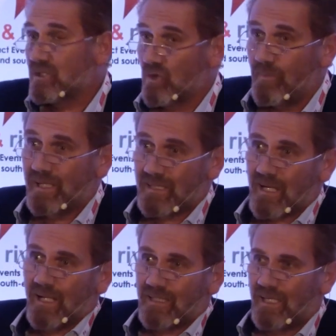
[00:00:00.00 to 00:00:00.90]
and stop
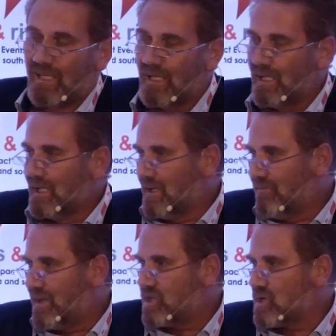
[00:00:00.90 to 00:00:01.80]
extracting
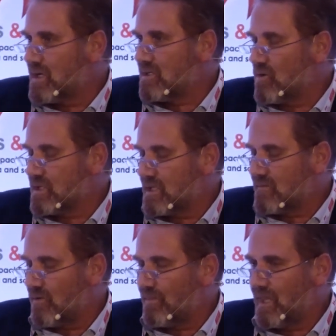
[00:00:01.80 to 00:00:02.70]
virgin
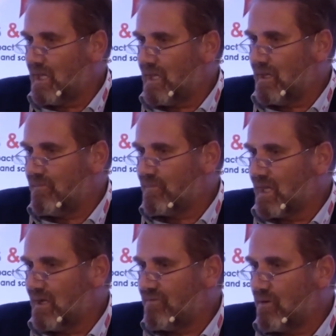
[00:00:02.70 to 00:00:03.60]
resources from
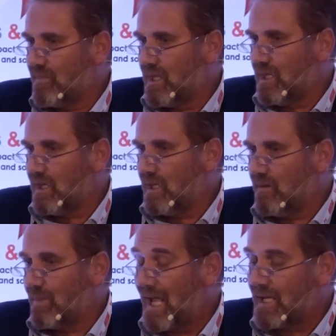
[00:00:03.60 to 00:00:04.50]

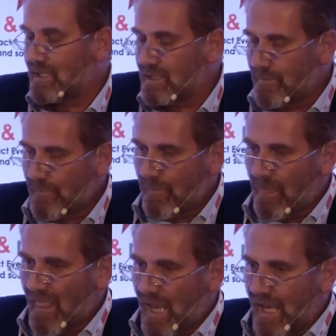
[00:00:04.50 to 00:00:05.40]
the planet.
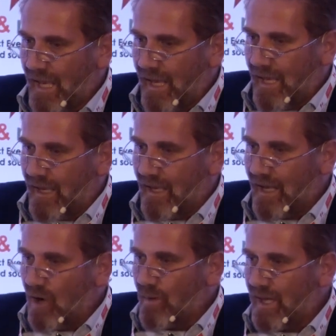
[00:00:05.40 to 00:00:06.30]

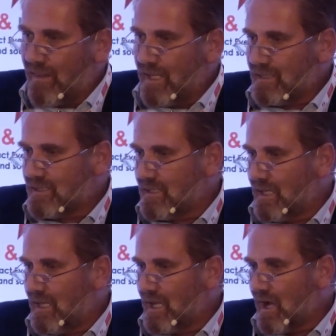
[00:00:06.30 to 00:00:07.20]
Now, in this
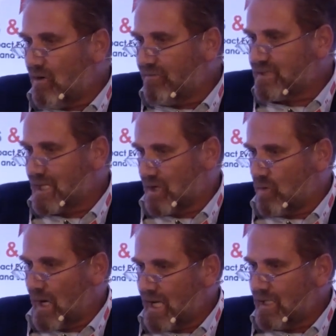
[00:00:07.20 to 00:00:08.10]
era of
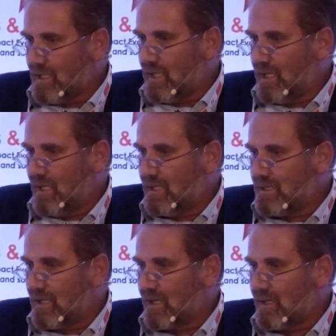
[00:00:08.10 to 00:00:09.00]

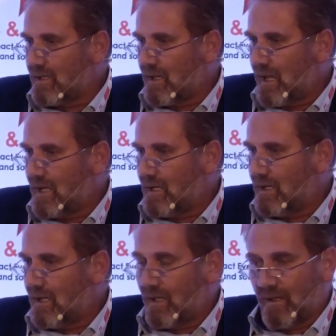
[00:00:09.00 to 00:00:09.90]
circularity
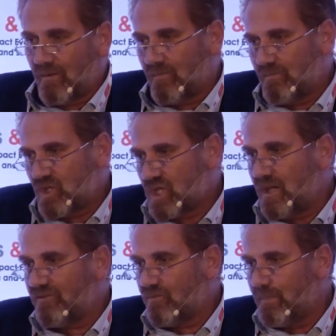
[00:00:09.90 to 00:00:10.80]
and
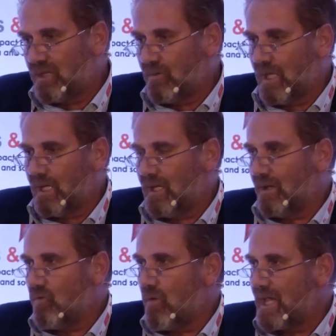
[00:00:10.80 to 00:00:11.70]
shift
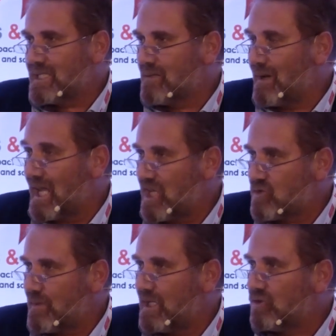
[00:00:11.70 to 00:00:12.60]
between waste
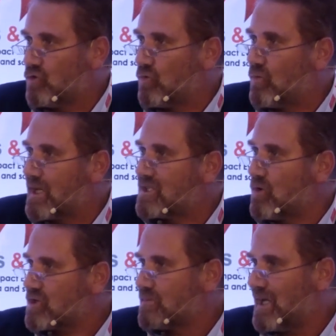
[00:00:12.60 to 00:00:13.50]
management to
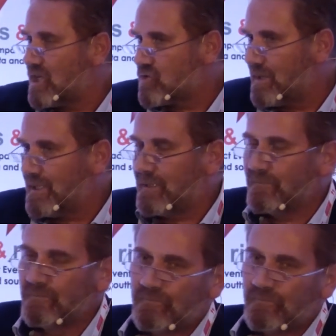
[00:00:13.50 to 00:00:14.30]
resource management,